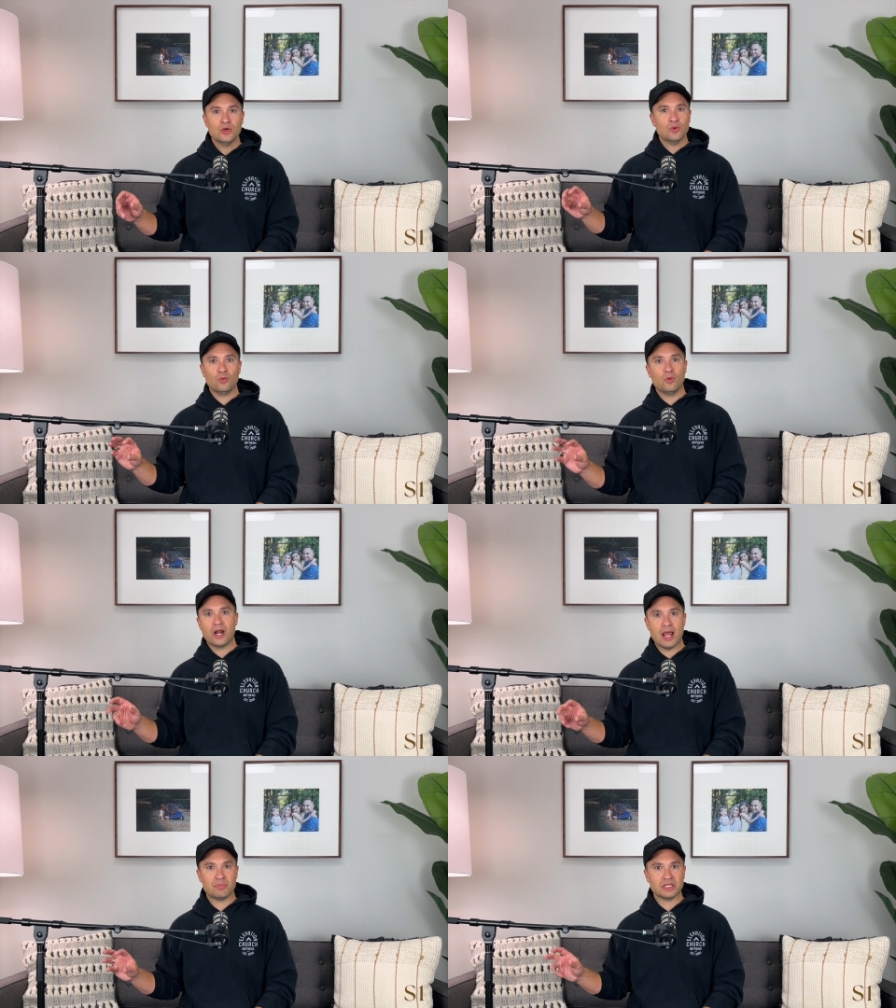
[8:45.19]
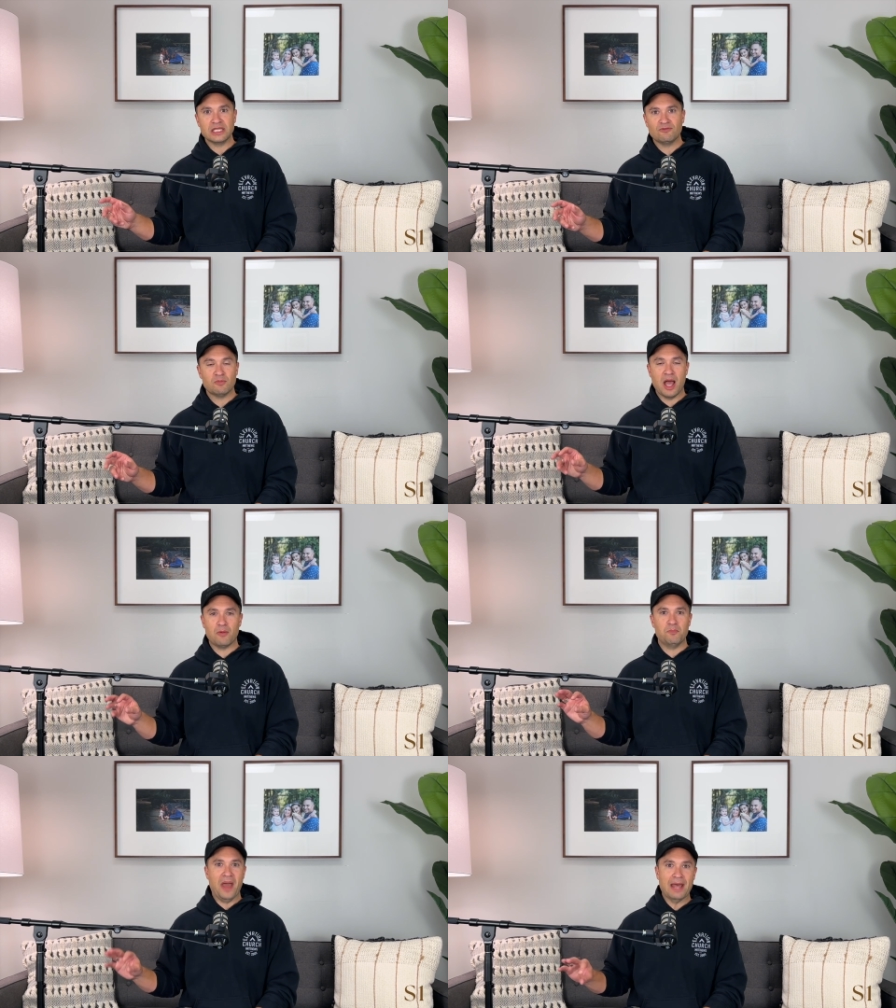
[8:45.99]
what I believe
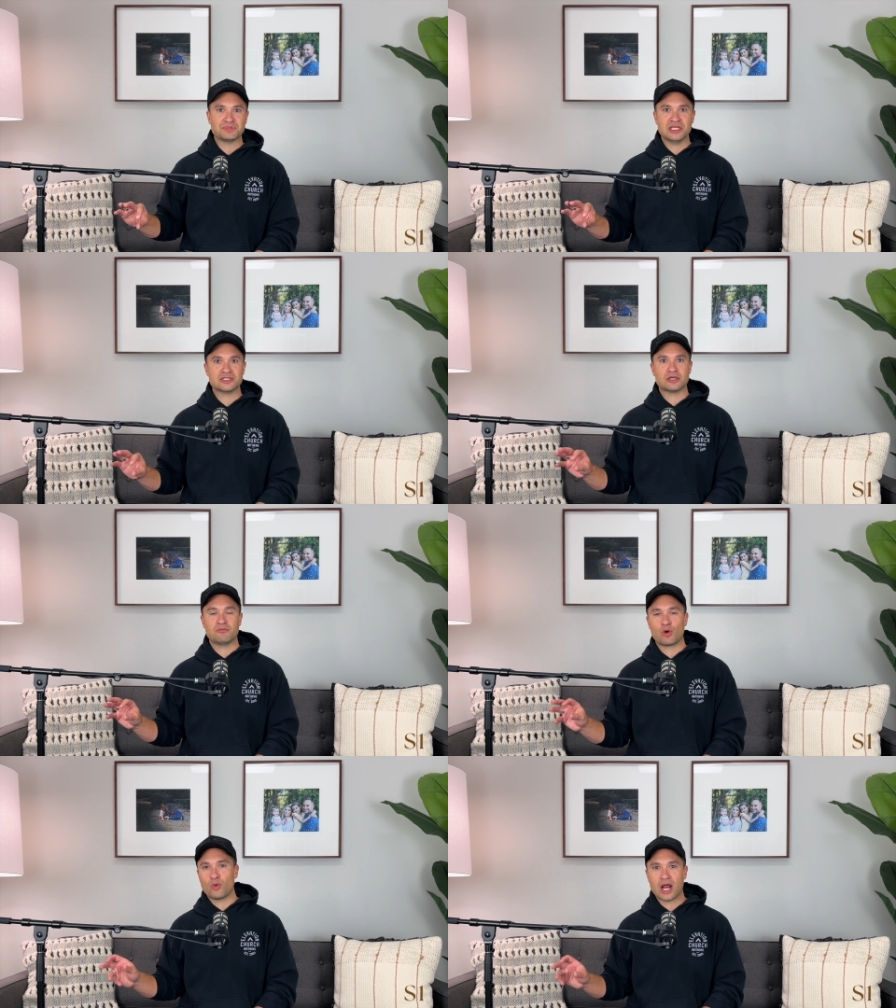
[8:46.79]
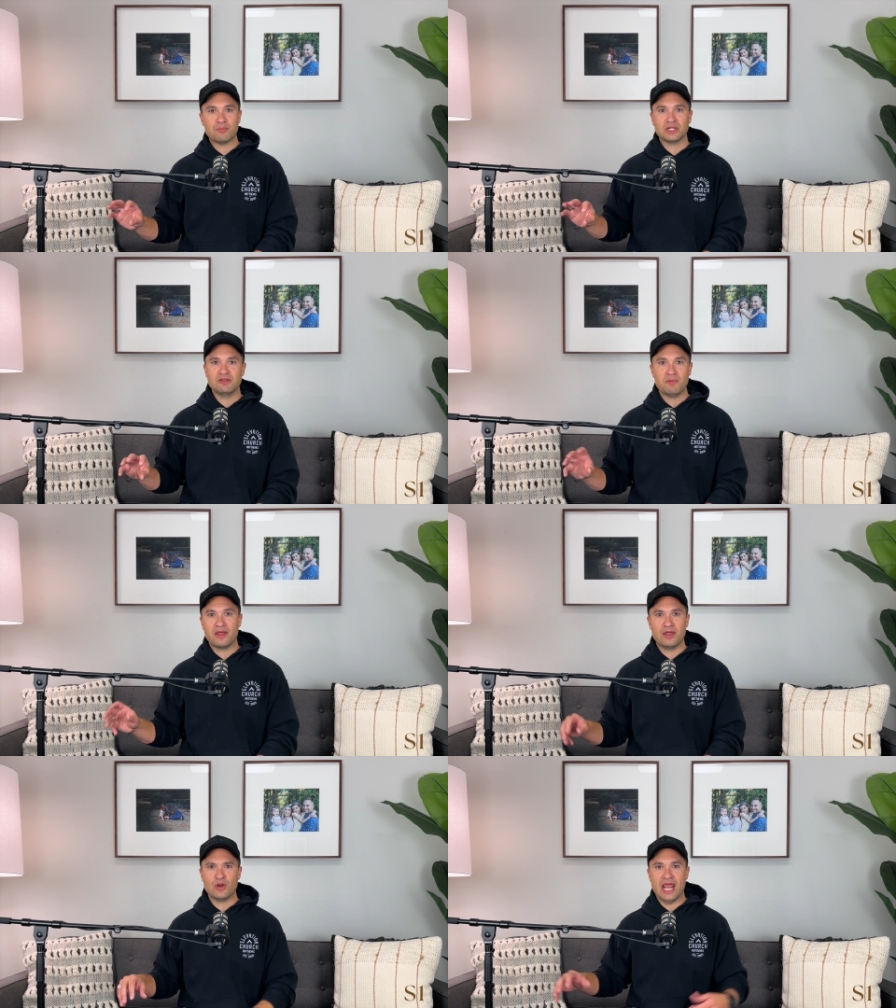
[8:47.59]
about baptism or what I believe about,
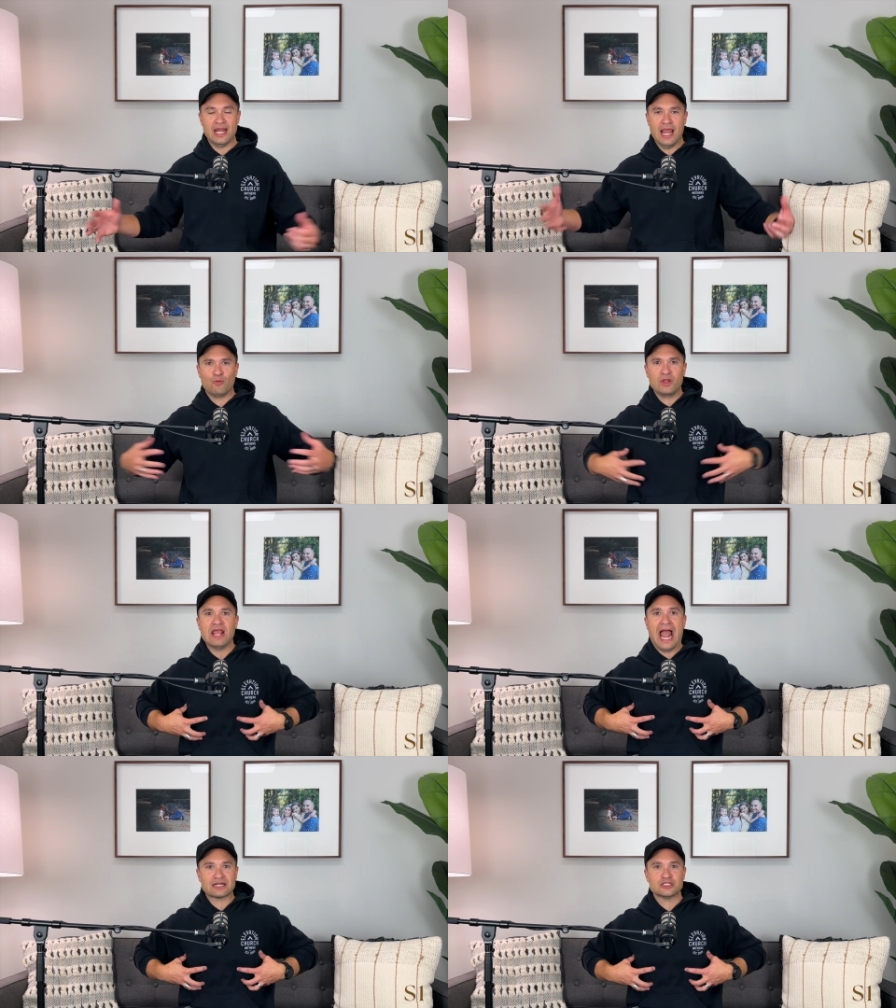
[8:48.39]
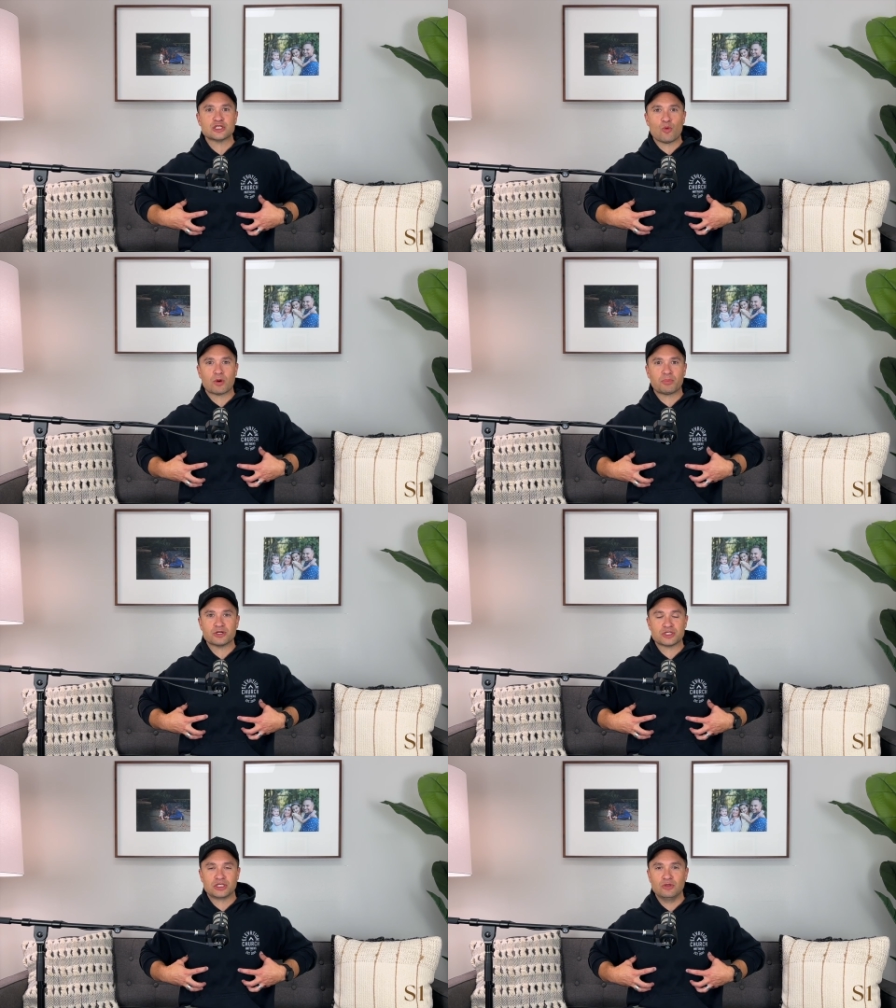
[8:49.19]
and we act as though we're
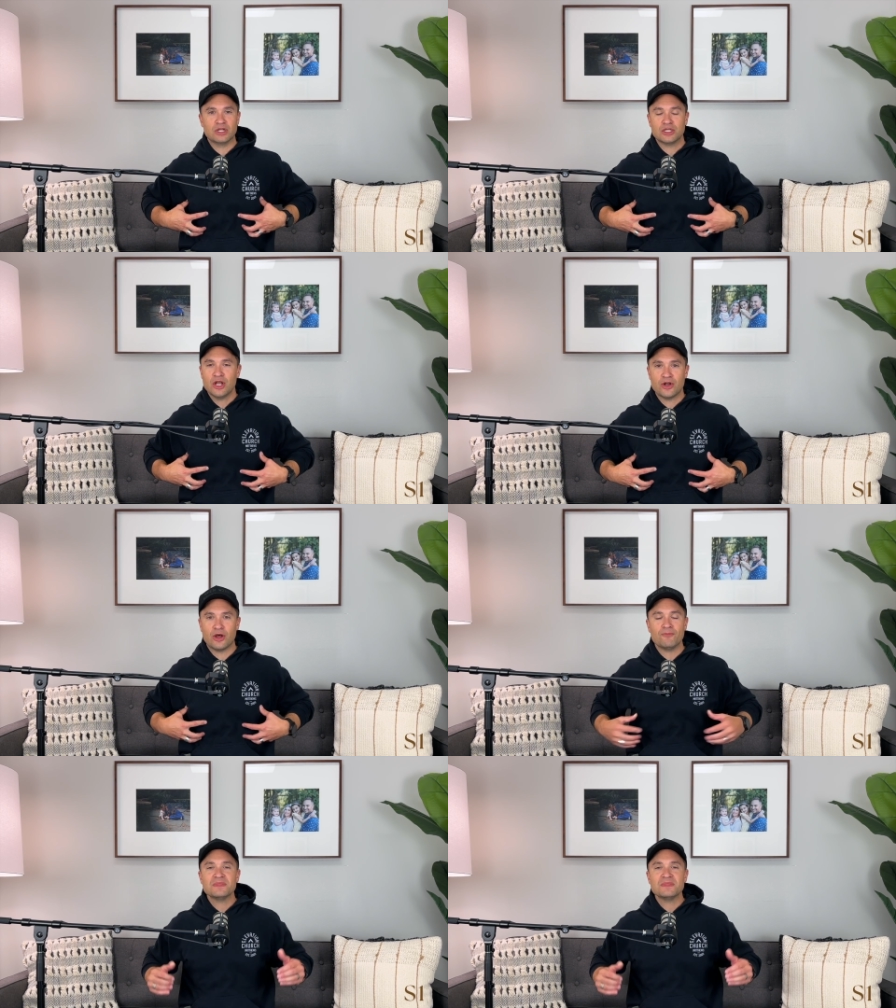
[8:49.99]
persecuted. No.